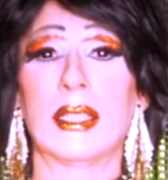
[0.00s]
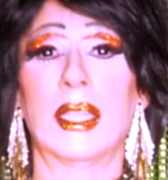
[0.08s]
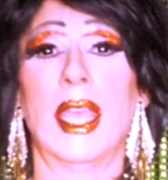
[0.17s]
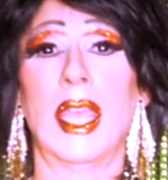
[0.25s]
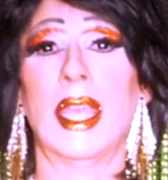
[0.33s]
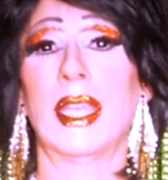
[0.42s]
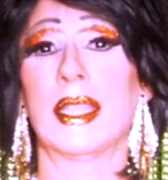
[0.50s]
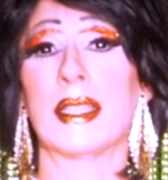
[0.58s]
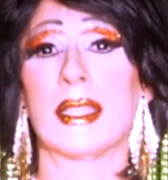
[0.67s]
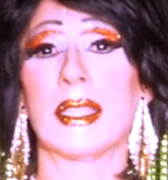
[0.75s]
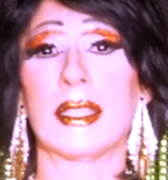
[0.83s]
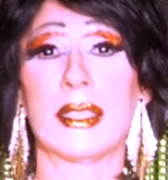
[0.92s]
Today
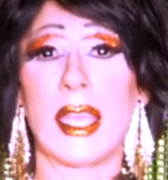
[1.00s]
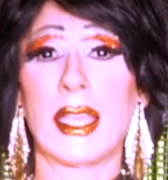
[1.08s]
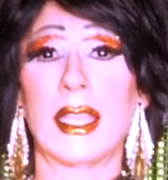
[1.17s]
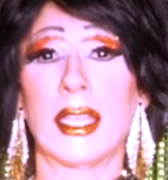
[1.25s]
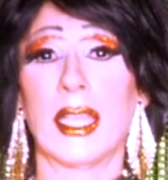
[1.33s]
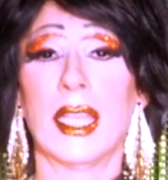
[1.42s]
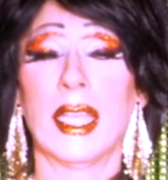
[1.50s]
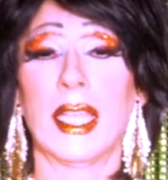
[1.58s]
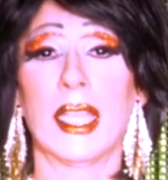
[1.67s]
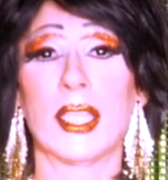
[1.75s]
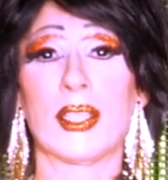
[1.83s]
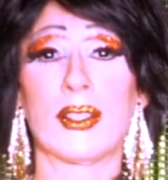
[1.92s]
is the second
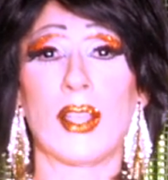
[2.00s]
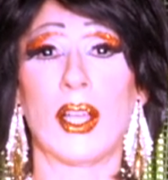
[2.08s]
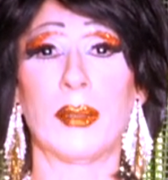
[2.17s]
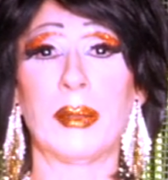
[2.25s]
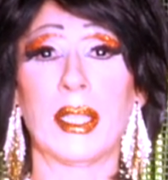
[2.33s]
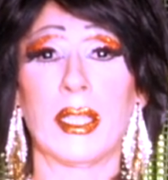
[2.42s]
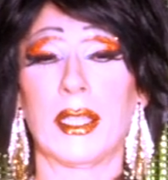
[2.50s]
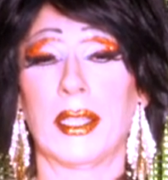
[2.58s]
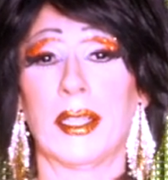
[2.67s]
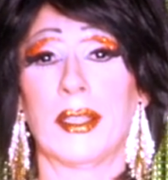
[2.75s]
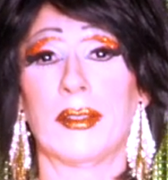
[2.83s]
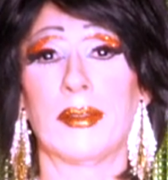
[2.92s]
installment
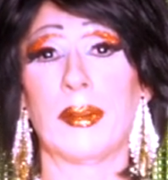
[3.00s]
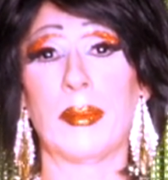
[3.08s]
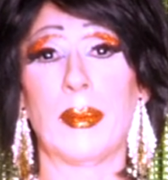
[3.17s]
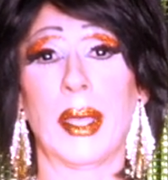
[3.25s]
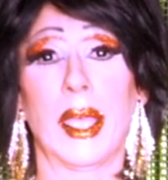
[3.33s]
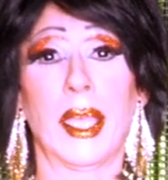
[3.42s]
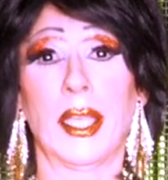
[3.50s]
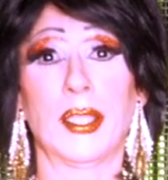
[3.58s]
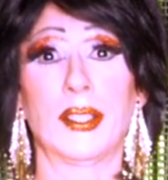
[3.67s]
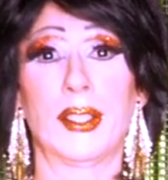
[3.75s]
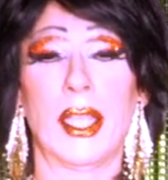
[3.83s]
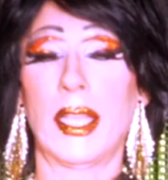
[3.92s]
of
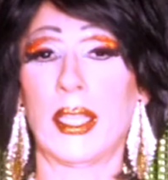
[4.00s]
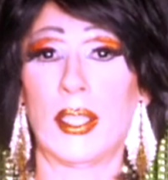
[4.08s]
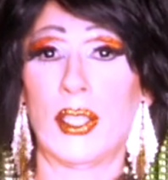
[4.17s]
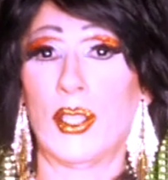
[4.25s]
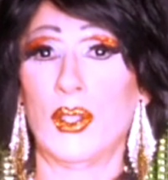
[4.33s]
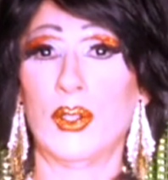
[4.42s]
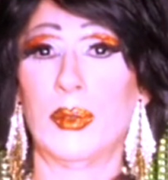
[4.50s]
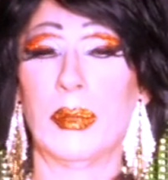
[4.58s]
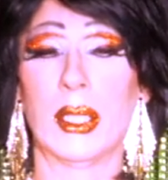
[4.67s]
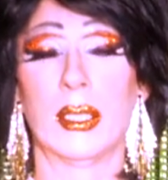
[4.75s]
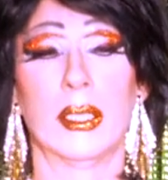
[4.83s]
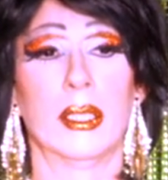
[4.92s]
my
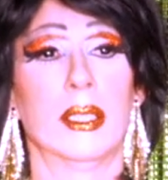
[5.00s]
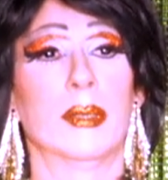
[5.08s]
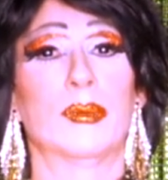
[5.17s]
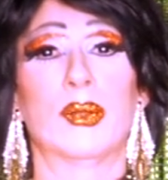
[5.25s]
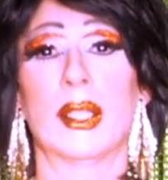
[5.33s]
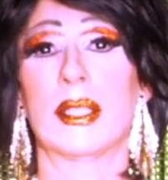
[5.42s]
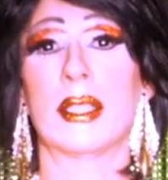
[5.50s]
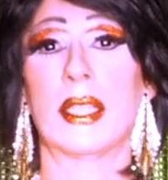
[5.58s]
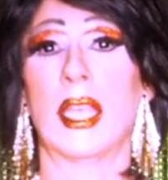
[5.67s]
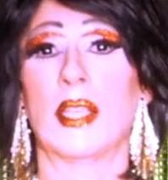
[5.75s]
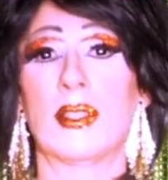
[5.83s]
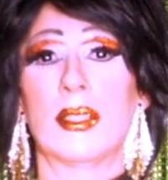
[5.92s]
Shaketube
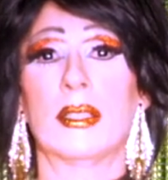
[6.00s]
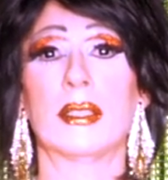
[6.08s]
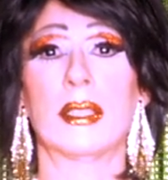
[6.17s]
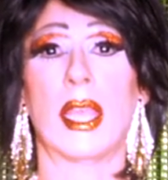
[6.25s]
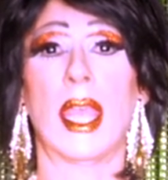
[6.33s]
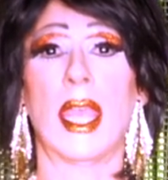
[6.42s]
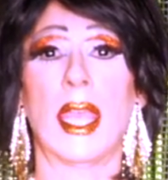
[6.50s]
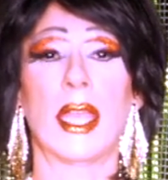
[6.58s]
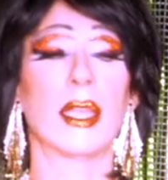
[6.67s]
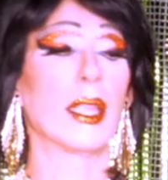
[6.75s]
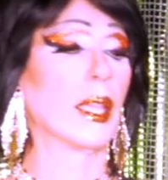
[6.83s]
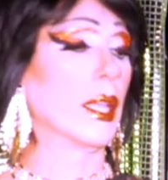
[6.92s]
presentations,
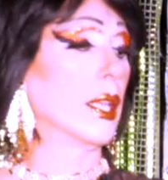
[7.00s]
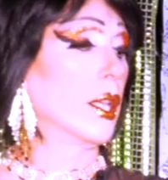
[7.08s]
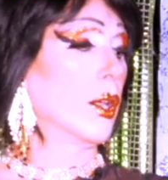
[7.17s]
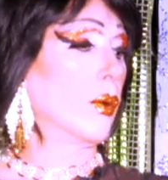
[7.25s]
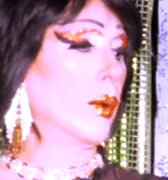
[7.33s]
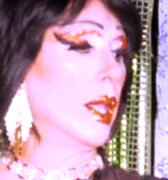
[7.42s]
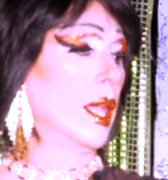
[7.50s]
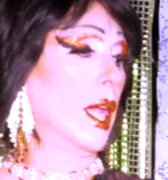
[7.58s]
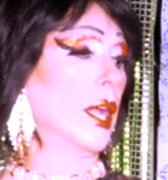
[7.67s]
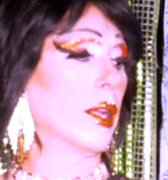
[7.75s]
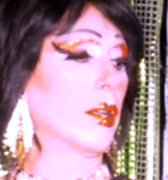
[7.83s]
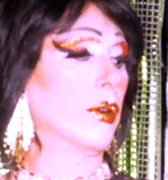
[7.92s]
and we
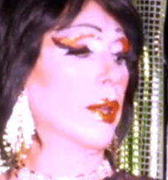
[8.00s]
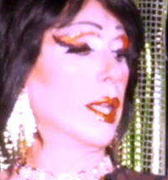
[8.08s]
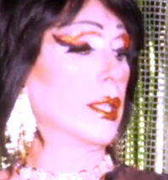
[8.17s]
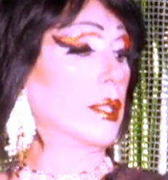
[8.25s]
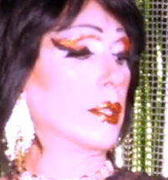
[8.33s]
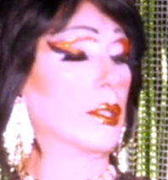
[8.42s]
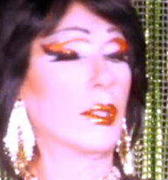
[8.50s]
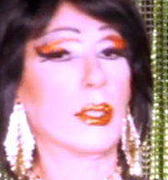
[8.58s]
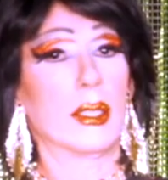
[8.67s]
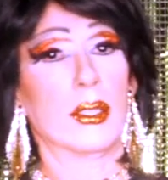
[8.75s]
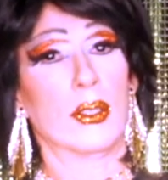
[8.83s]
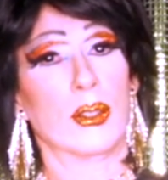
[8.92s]
are going to
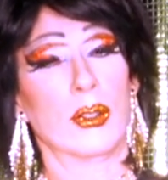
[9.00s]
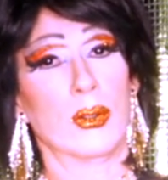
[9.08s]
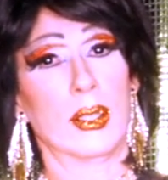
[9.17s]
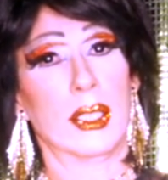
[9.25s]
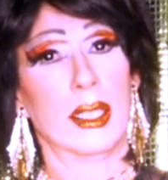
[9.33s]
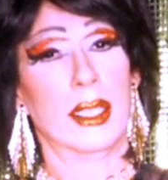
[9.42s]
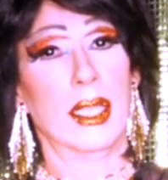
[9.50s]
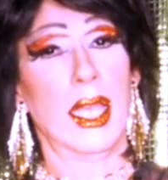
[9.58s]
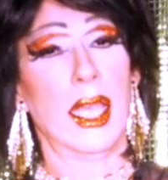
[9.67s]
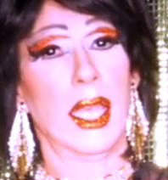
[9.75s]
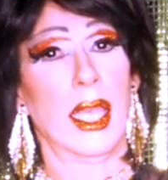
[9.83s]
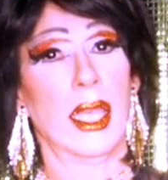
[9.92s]
do
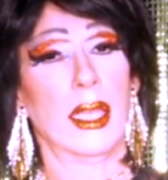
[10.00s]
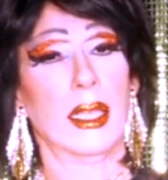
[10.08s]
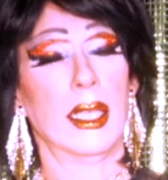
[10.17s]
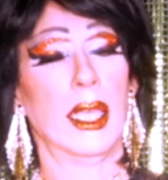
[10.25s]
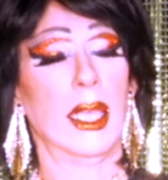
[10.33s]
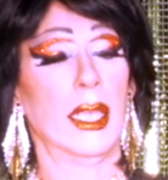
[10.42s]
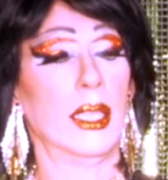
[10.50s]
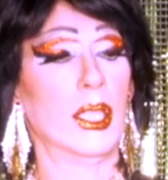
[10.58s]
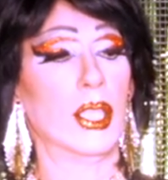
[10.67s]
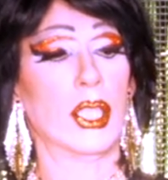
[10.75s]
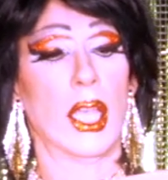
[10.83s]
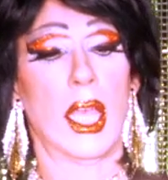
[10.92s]
today
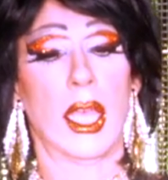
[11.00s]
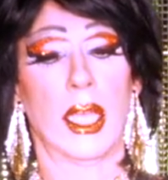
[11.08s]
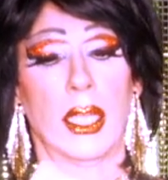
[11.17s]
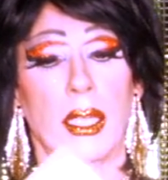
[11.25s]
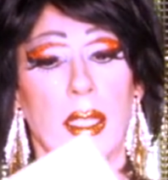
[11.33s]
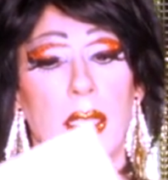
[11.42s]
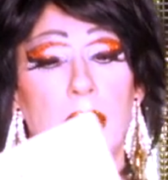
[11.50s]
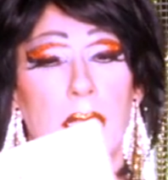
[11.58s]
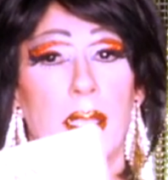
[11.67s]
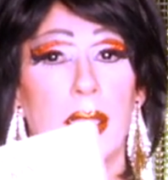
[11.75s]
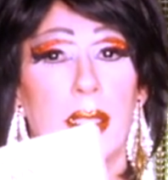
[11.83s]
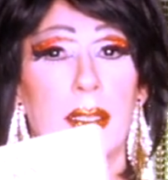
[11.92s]
King John.
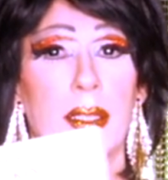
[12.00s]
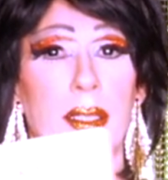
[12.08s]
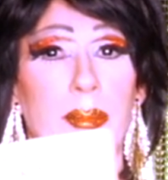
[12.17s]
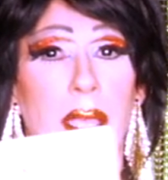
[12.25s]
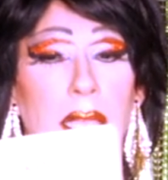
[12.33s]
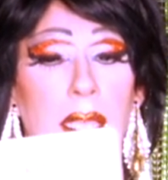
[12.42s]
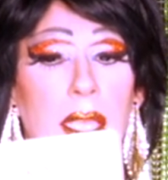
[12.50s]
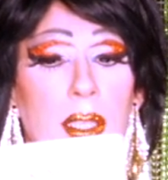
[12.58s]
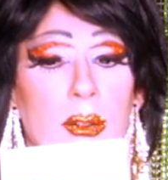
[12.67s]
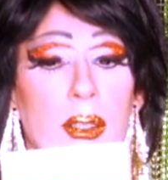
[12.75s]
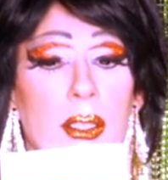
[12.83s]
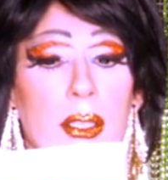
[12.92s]
This is my
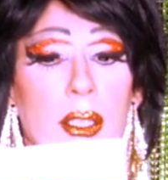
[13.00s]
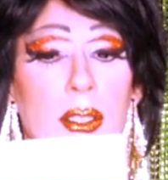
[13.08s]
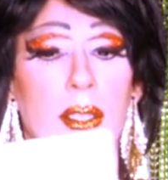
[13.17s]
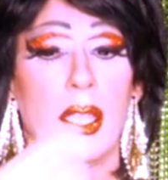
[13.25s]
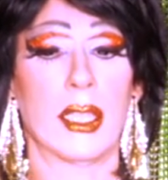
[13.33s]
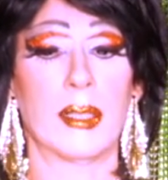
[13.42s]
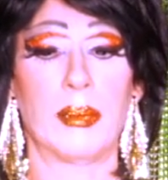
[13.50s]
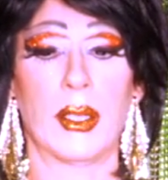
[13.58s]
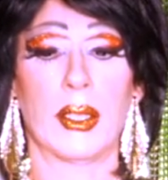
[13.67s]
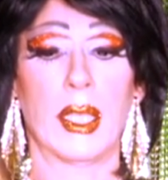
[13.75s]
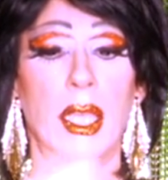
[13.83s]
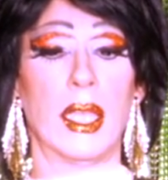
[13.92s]
Kittredge
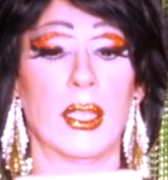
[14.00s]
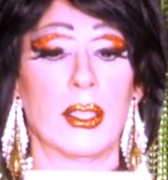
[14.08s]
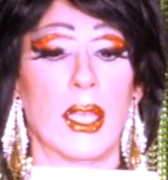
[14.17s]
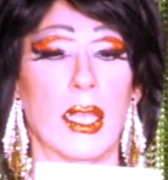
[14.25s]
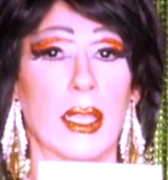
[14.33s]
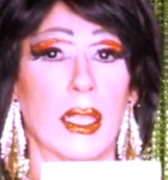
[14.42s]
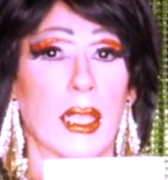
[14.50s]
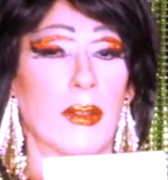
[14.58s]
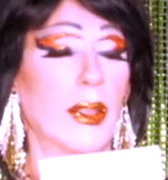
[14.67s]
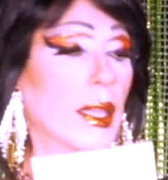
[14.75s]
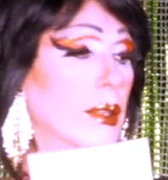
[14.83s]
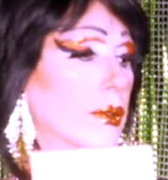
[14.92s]
Shakespeare King John that
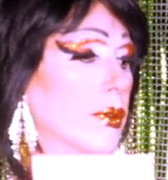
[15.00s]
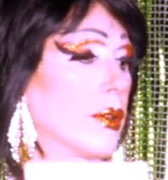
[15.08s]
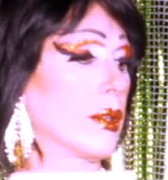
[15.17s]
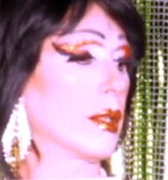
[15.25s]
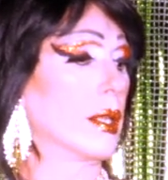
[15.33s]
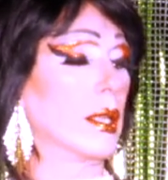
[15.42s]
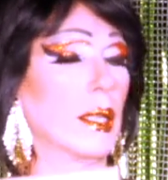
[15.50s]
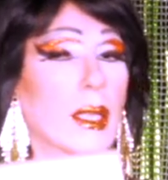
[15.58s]
I've had for